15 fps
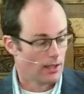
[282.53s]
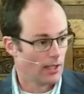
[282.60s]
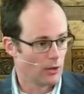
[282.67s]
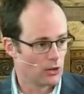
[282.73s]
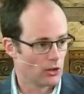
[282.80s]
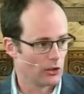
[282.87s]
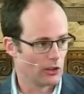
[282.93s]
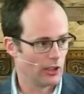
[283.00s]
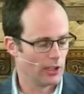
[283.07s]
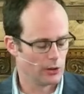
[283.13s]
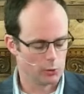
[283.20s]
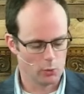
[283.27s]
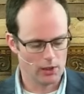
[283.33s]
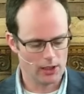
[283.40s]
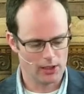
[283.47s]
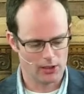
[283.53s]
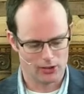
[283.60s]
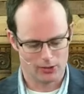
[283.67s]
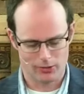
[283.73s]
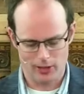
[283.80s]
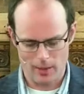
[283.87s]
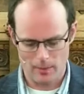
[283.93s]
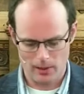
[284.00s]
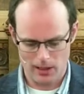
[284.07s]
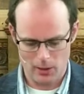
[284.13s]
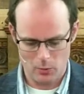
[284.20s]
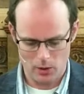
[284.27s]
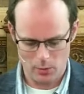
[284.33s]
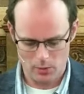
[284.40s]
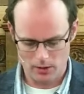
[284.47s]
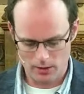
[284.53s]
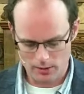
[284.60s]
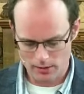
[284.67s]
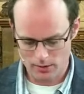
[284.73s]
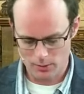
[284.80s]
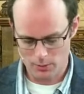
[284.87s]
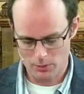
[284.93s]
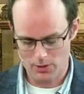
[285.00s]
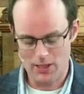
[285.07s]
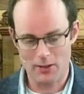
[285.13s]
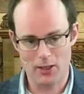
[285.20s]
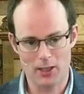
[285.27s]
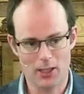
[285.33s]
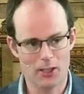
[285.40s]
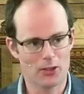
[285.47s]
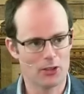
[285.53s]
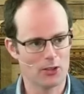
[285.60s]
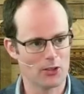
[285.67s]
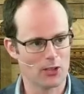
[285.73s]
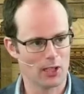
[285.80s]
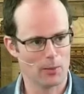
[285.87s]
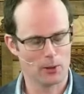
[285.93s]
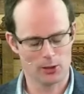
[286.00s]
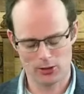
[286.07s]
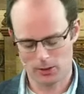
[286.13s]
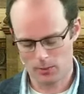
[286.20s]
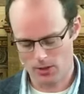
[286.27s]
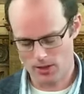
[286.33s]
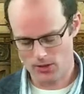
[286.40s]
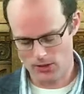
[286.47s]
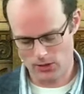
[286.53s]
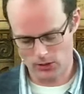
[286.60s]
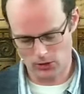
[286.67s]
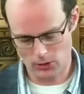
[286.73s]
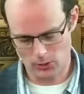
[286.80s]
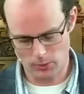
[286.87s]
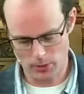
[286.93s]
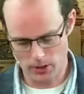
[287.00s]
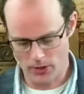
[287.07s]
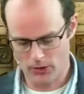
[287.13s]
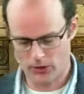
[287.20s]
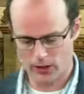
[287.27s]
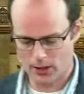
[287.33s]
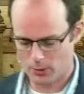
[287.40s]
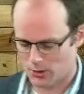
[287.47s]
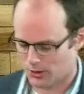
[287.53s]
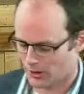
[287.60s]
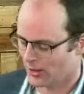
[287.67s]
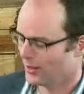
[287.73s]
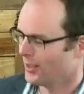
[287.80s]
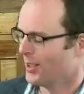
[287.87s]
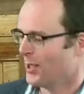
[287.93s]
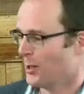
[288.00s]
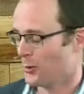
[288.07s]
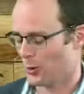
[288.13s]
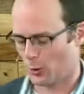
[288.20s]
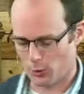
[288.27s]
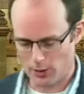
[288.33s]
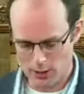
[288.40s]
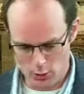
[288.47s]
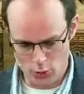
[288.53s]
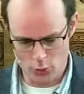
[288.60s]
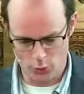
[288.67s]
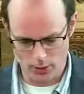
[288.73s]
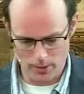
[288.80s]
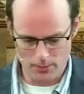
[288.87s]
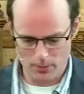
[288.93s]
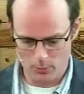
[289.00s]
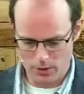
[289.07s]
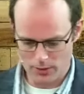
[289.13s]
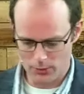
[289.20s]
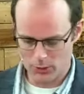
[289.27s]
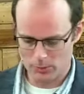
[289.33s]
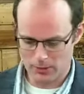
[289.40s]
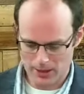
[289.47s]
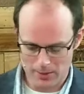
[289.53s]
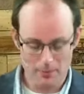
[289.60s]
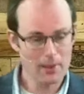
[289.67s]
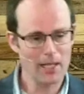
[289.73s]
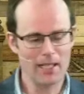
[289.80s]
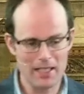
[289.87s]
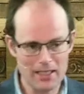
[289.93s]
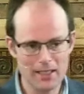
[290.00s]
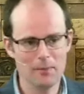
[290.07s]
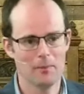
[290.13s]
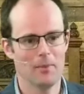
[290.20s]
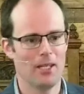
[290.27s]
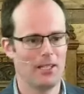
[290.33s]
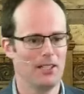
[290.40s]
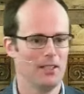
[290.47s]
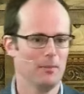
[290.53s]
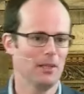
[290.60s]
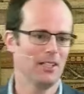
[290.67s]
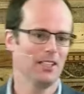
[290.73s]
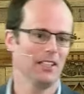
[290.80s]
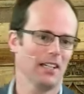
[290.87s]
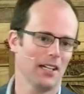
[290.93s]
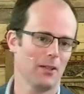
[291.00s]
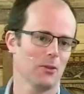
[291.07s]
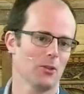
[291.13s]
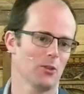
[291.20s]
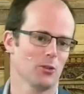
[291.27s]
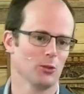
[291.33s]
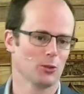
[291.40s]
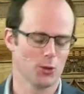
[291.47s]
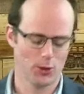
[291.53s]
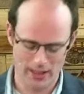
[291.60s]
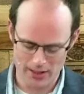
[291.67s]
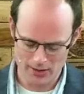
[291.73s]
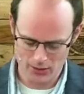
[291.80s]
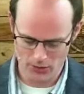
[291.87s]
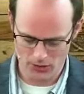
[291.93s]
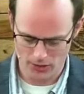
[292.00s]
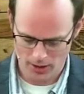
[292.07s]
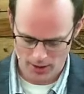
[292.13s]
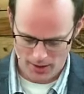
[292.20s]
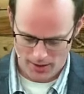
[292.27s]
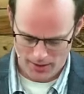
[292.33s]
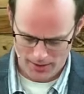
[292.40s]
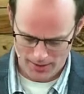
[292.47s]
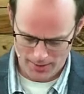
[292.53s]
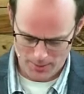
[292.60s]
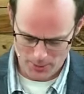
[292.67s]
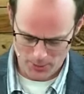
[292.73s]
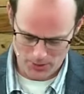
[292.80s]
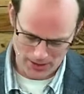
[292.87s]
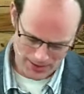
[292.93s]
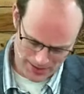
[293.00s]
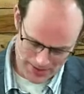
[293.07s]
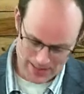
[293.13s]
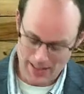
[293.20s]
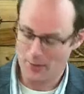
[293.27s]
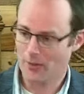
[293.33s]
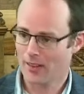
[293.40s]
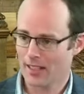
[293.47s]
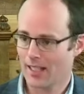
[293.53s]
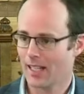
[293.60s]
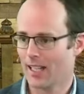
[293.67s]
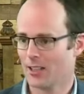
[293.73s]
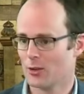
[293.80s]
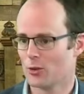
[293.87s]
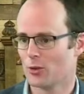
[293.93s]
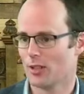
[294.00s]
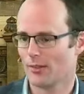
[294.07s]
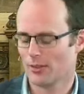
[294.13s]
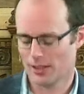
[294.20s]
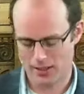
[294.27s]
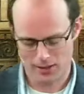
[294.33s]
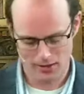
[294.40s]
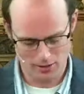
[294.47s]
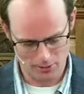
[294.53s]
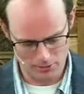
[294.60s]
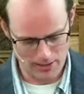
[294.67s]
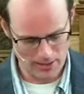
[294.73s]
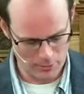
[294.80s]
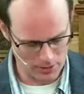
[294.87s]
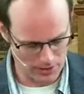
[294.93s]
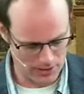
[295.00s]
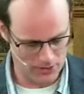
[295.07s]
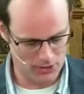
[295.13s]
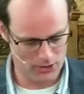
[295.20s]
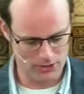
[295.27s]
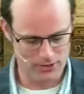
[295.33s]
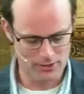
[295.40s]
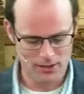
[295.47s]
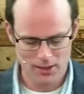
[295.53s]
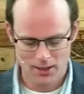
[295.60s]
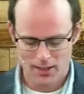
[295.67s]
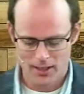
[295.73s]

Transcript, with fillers: Now, just last week, as a family, we were, we were down in London celebrating my sister's birthday. It was, a, it was a great trip, and we have spent many, many, many hours on trains, uh, both getting down there and traveling around London.